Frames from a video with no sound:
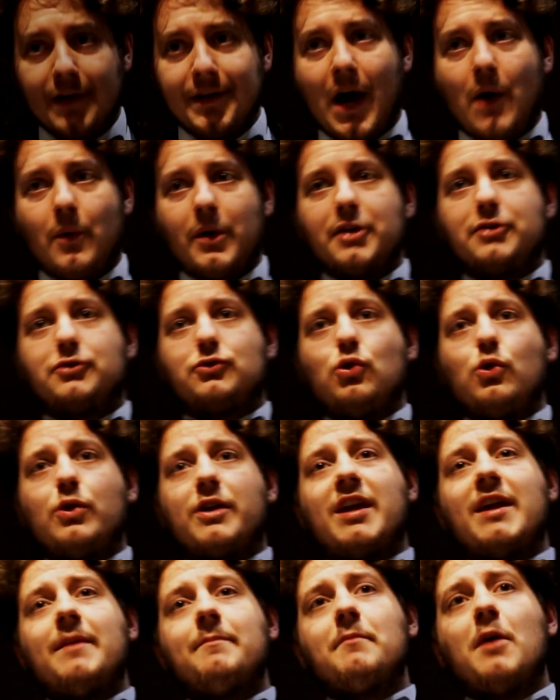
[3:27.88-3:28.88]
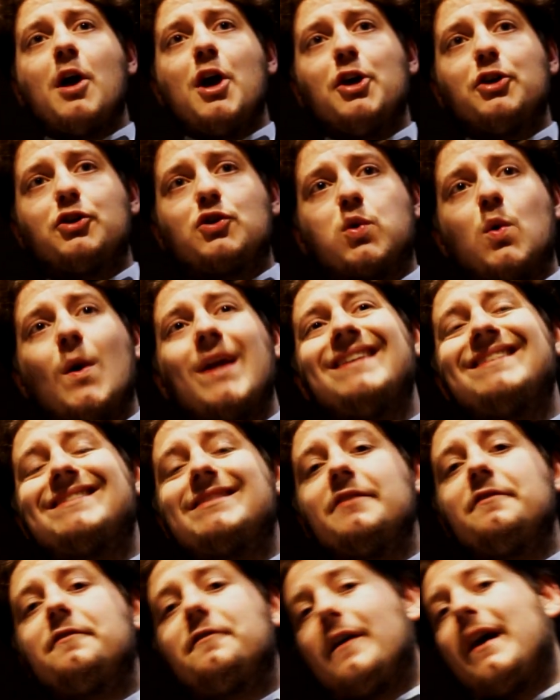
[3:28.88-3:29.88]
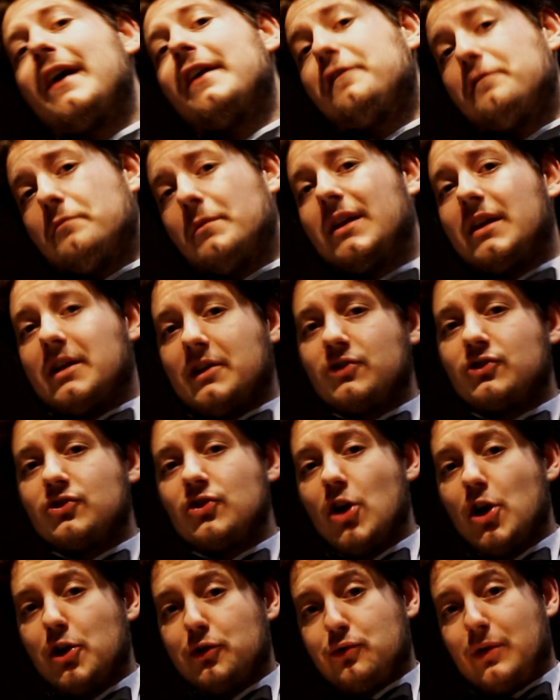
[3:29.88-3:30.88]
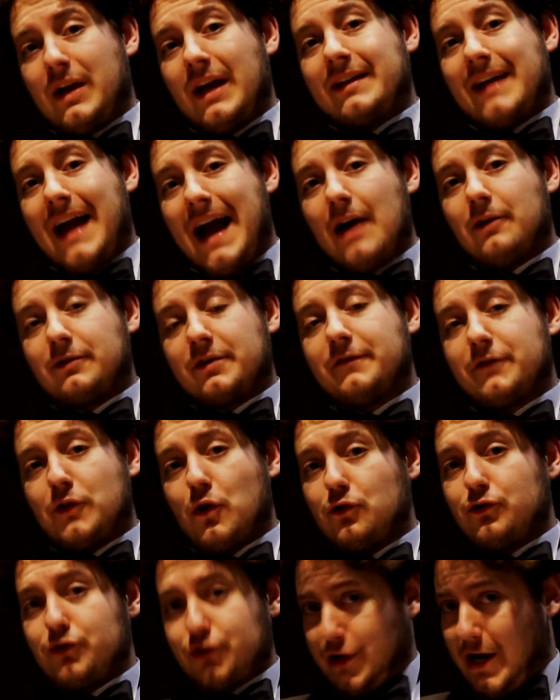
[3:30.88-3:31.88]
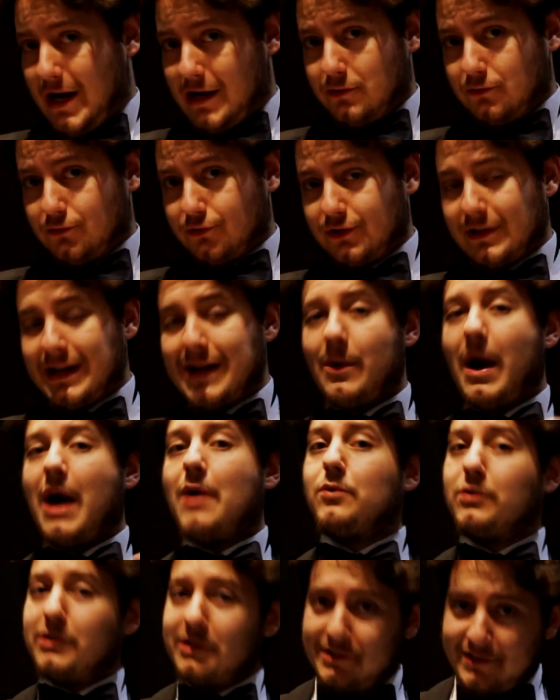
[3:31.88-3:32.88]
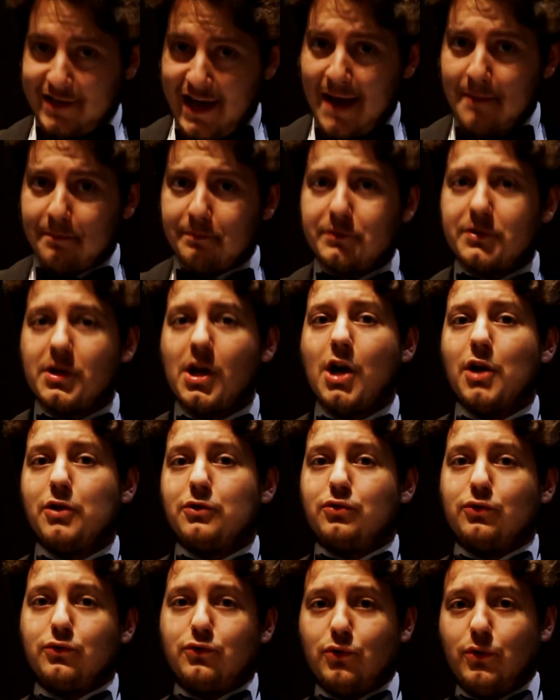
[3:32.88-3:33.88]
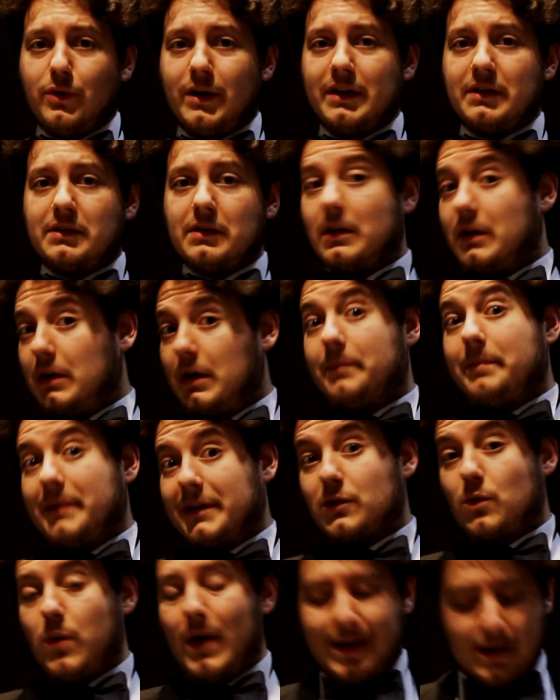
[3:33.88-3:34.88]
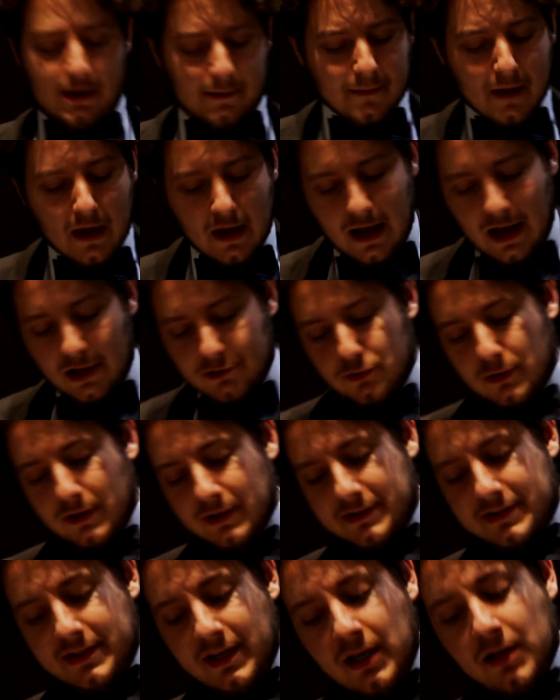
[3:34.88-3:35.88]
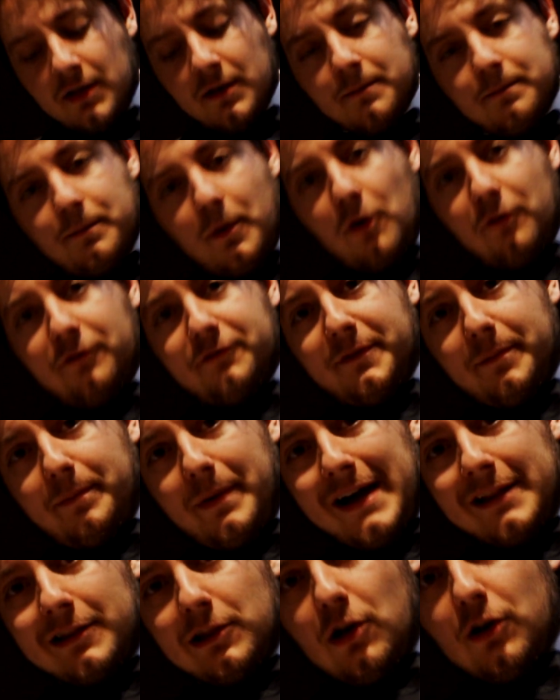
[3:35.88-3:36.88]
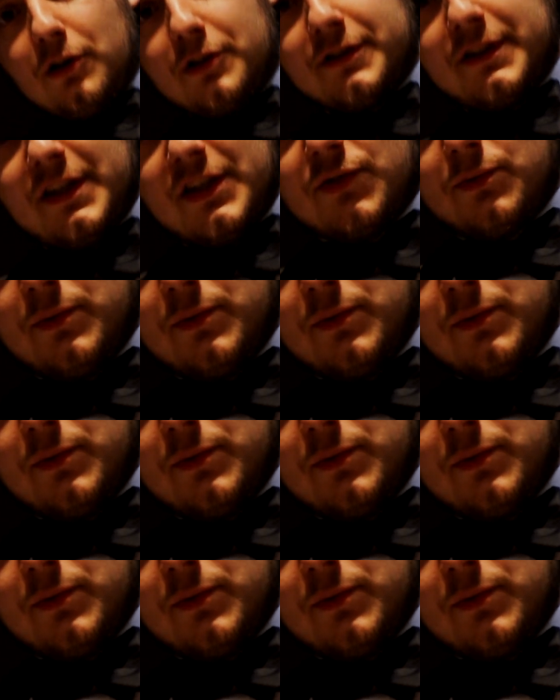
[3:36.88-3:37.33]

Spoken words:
Now, it took him 25 minutes to get out of those shackles. Now, I will attempt to do it a bit quicker. As you can see, both the padlocks, this